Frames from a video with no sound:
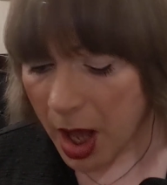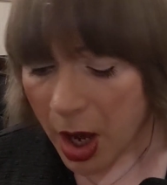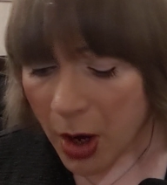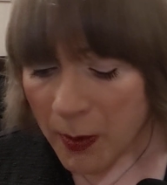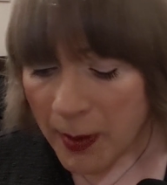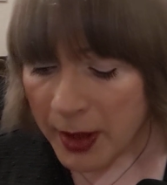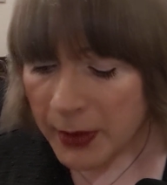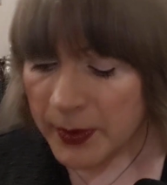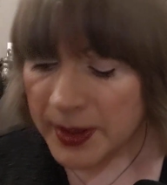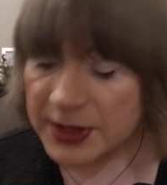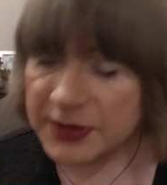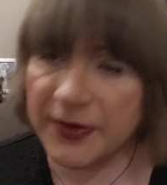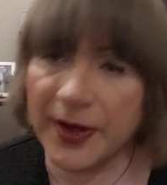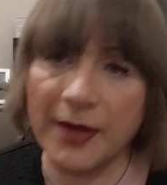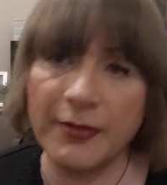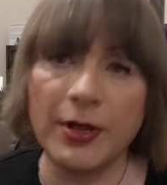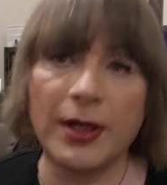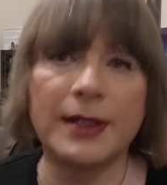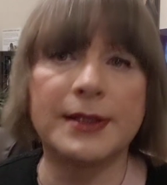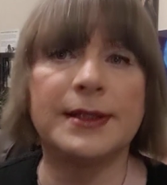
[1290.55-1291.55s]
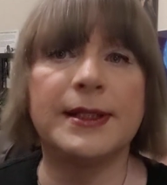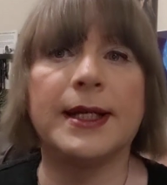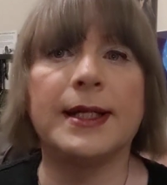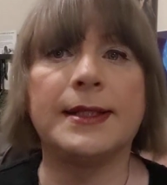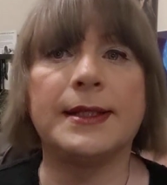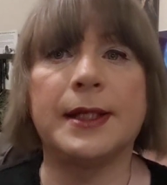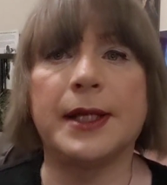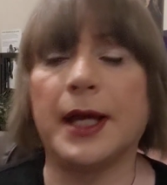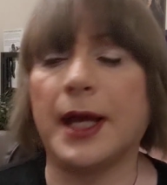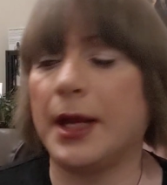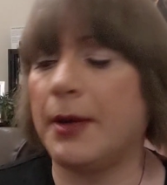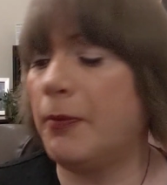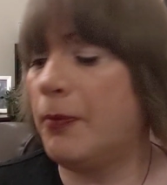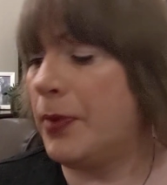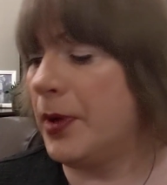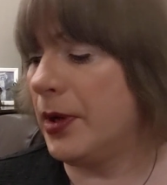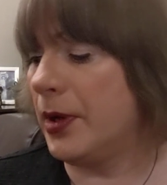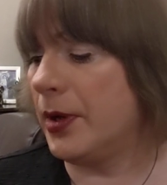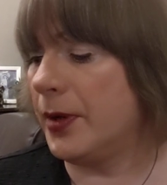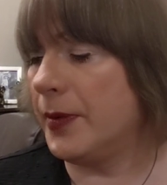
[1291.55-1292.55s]
Oh, by the way, it's $5.99,
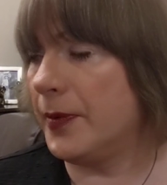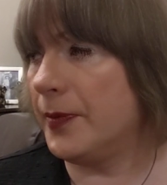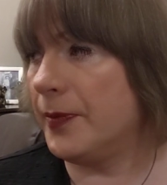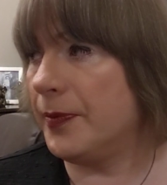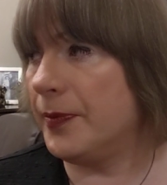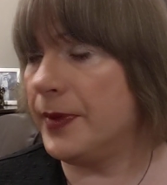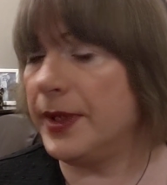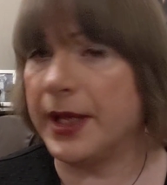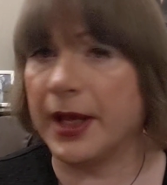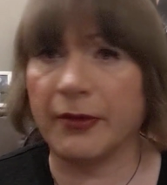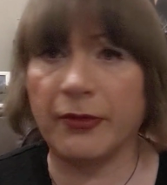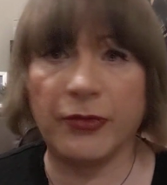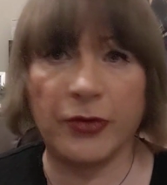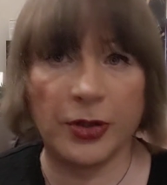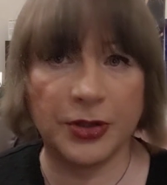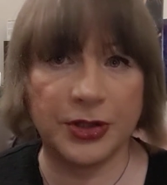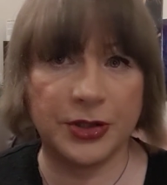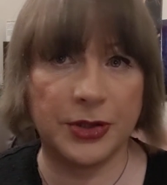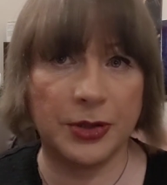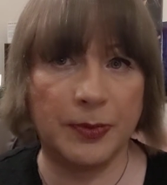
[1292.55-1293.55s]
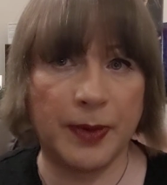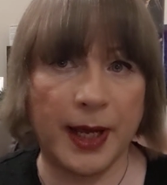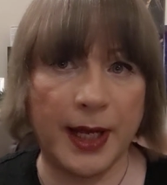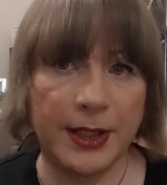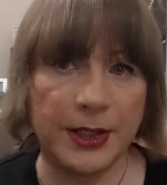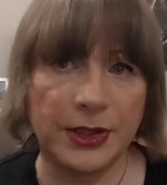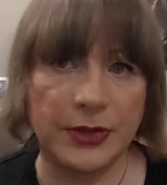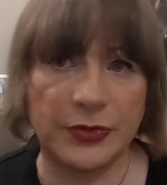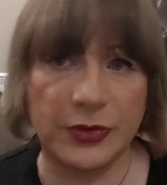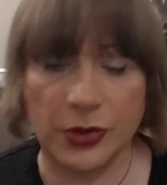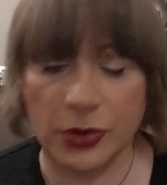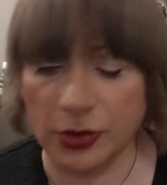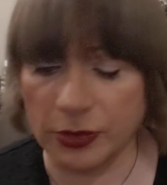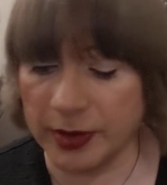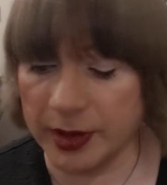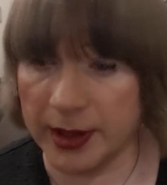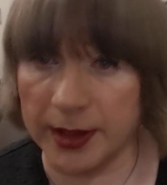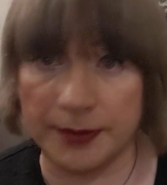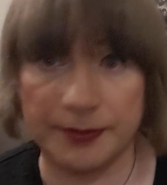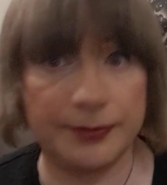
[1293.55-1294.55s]
but you get 42 pages of
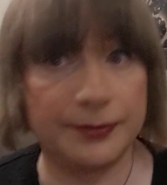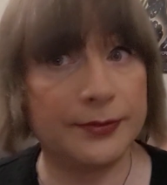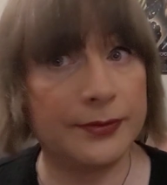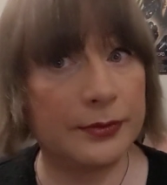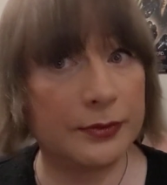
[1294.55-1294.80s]
story in it.